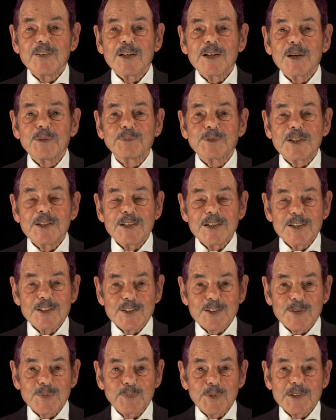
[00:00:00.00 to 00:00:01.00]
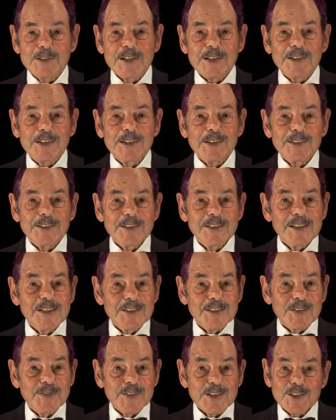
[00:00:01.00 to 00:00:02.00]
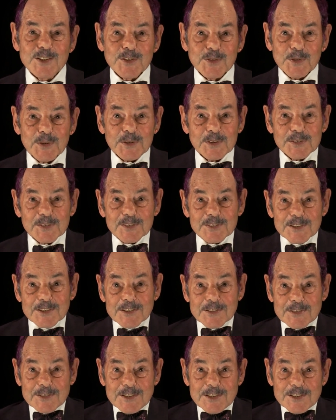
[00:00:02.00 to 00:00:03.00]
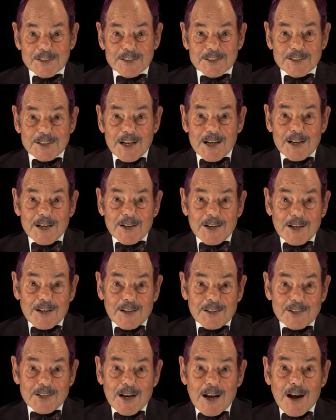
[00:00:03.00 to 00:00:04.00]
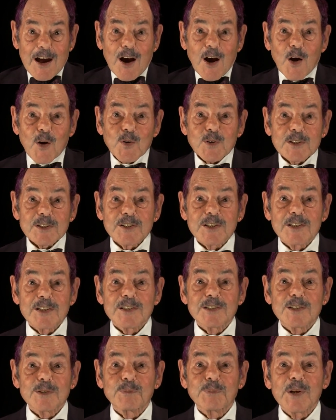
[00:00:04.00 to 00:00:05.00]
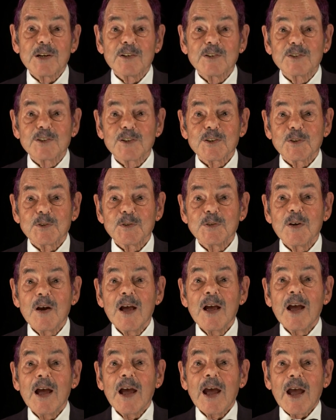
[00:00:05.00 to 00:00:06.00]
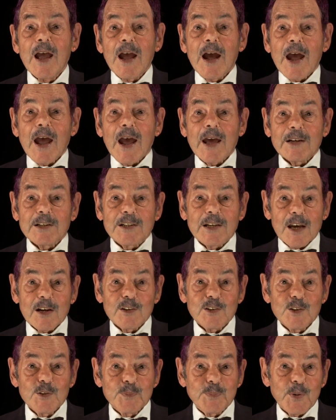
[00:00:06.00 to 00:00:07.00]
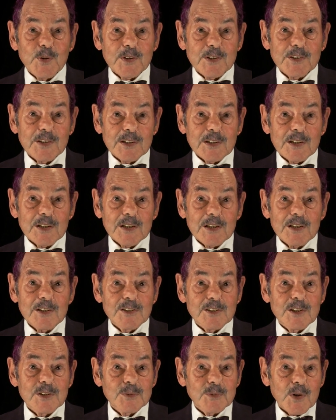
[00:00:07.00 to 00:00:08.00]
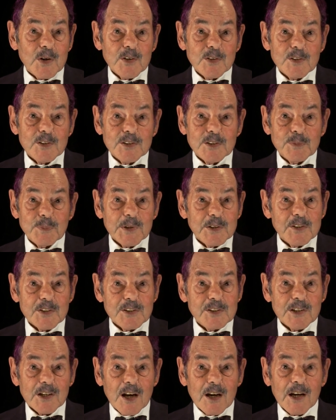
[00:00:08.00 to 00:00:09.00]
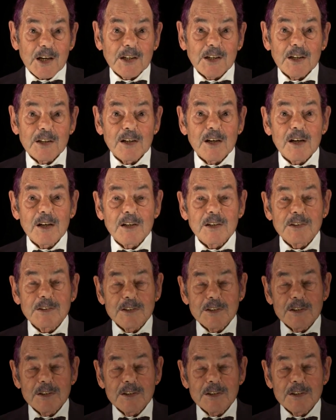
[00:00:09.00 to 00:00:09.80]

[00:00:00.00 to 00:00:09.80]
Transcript: it up to each particular individual to say, how does this appeal to you? And can you put it into words? Because I cannot.